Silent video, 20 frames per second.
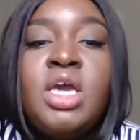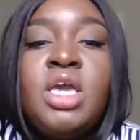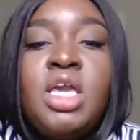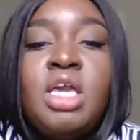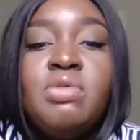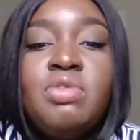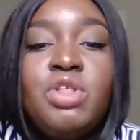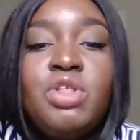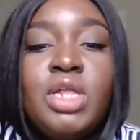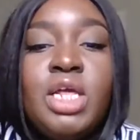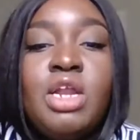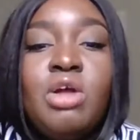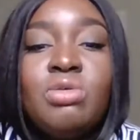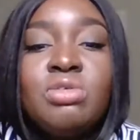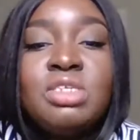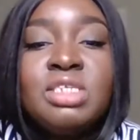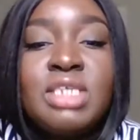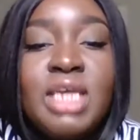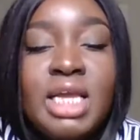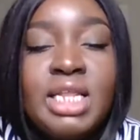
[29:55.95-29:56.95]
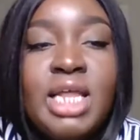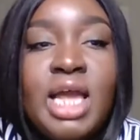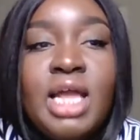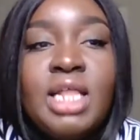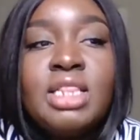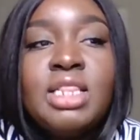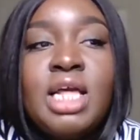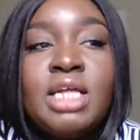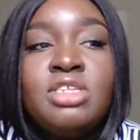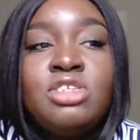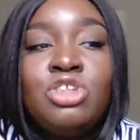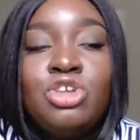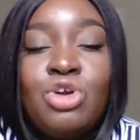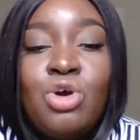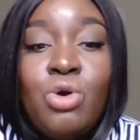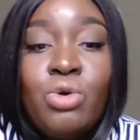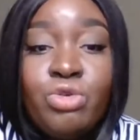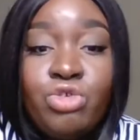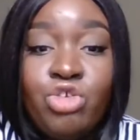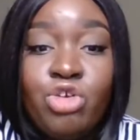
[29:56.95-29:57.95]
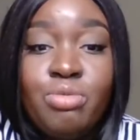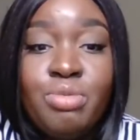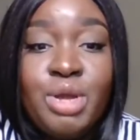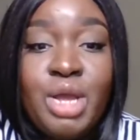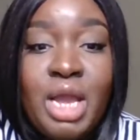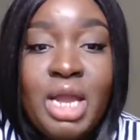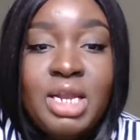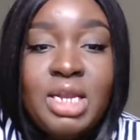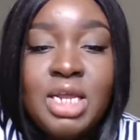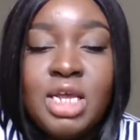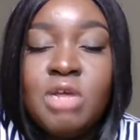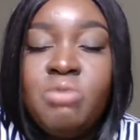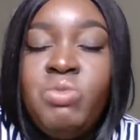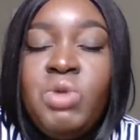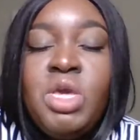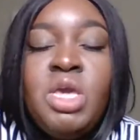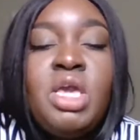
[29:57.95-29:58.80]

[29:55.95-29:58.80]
Even though they don't say that, that's the culture behind it.